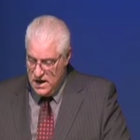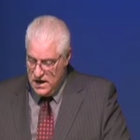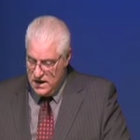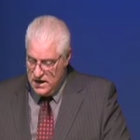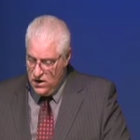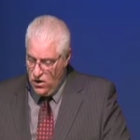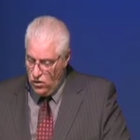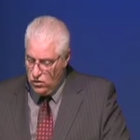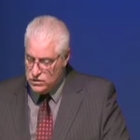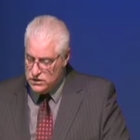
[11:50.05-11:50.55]

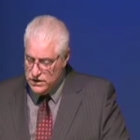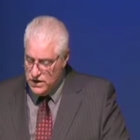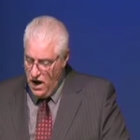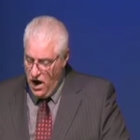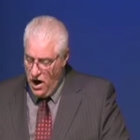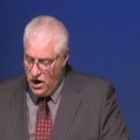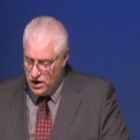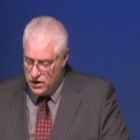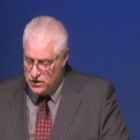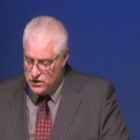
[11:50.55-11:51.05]
He only
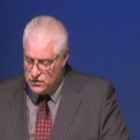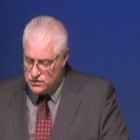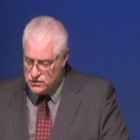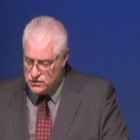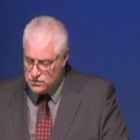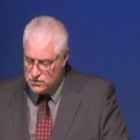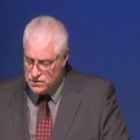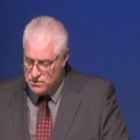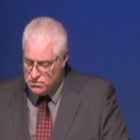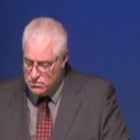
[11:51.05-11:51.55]

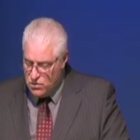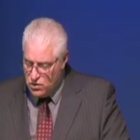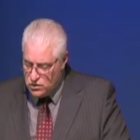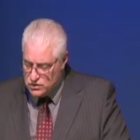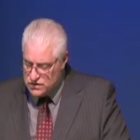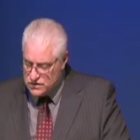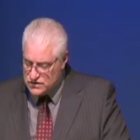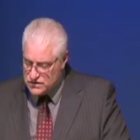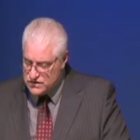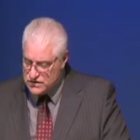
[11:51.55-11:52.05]
argues with
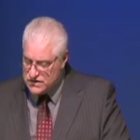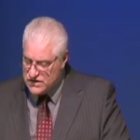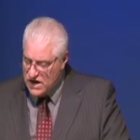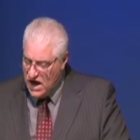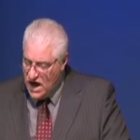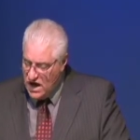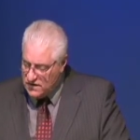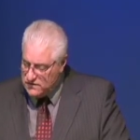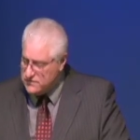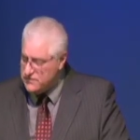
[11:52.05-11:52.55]
Moses'
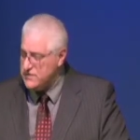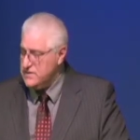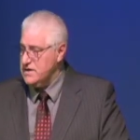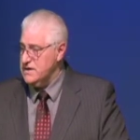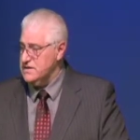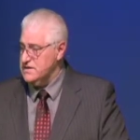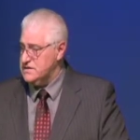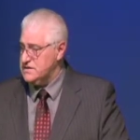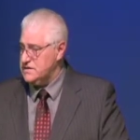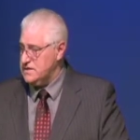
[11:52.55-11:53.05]

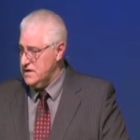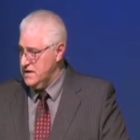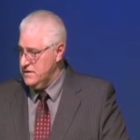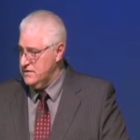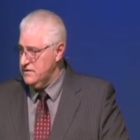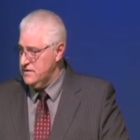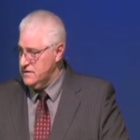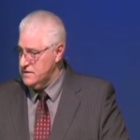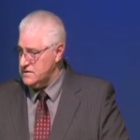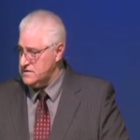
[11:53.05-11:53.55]
confidence
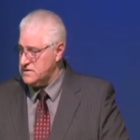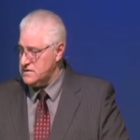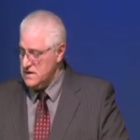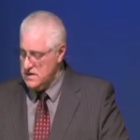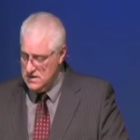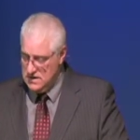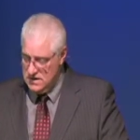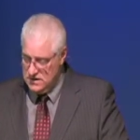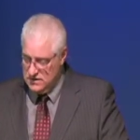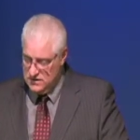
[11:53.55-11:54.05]
in this,
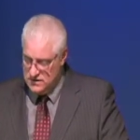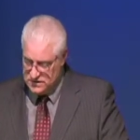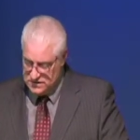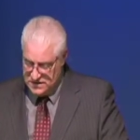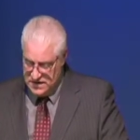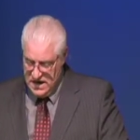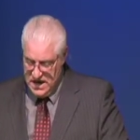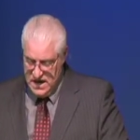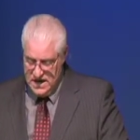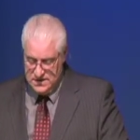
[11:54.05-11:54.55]
in this
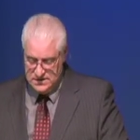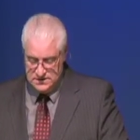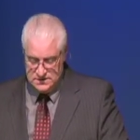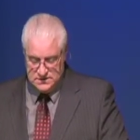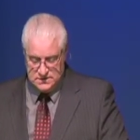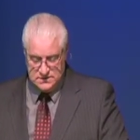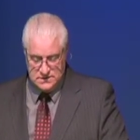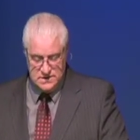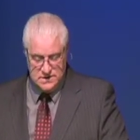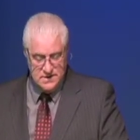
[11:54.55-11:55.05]

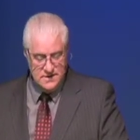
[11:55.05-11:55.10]
case.